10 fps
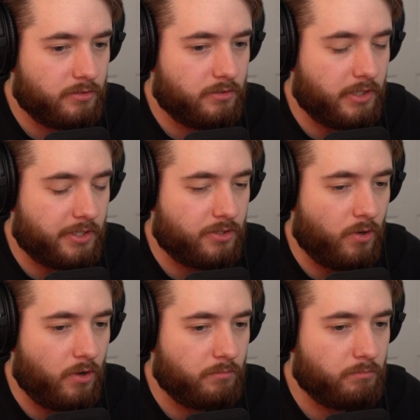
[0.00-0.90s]
that it's
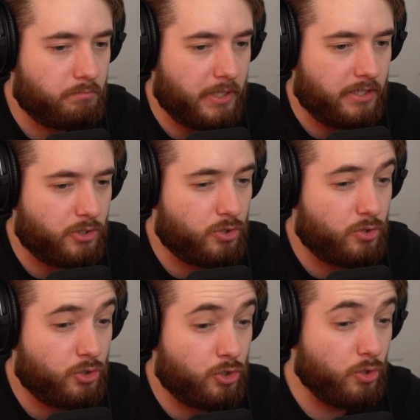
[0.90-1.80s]
not been
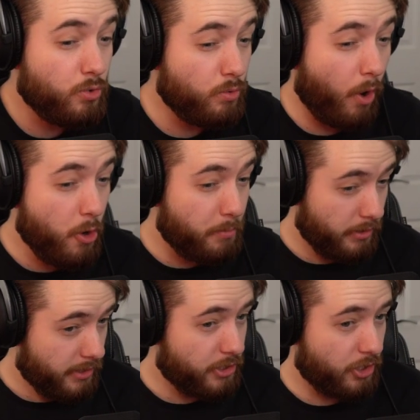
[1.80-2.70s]
too
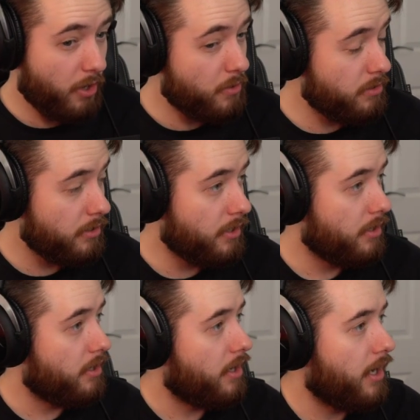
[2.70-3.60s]
openly shown
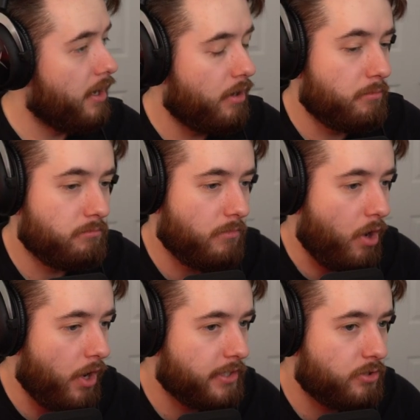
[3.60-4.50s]
um,
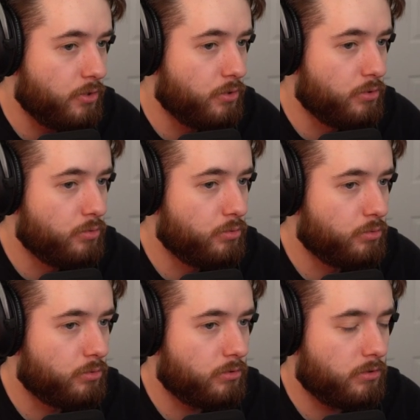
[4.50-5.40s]
I
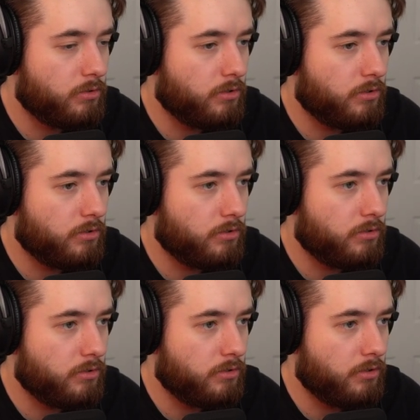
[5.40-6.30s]
do.
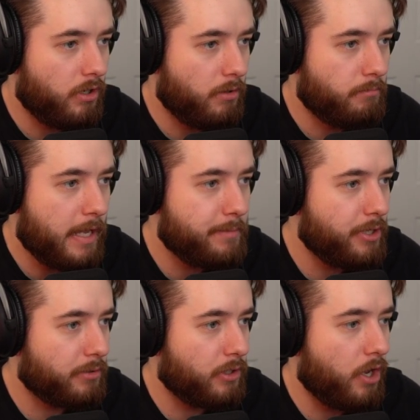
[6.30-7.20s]

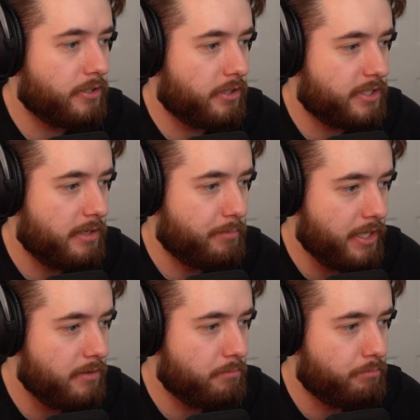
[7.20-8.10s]
Maybe I would I'd like to see a
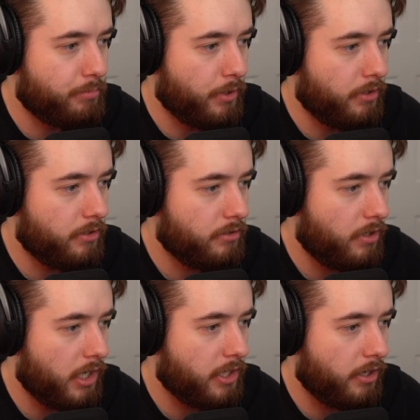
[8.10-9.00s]
bit, but
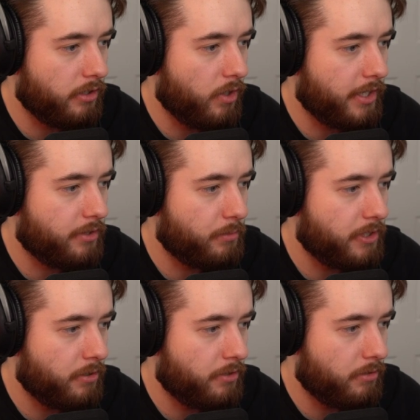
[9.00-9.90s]
I kind of like that we
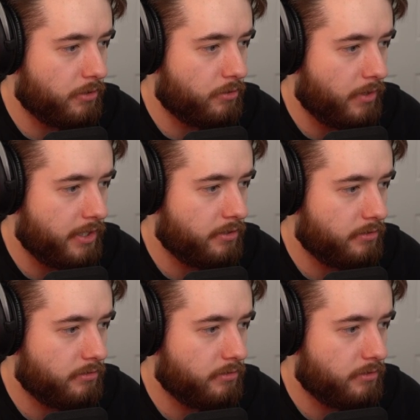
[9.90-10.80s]
don't know a great
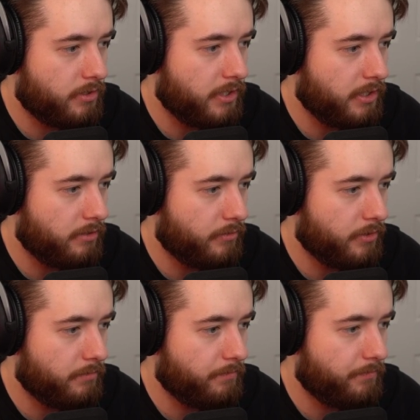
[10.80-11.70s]
deal of
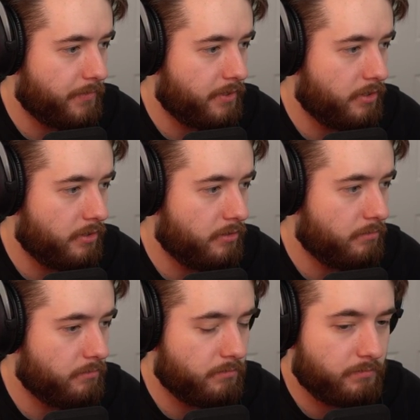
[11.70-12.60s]
it.
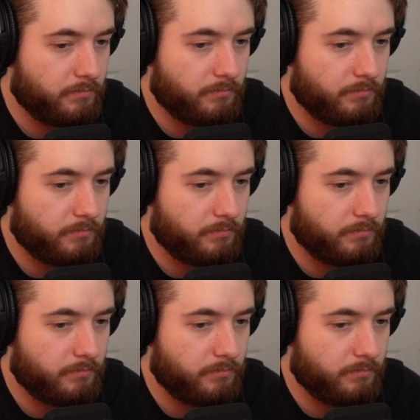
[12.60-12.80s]
Um,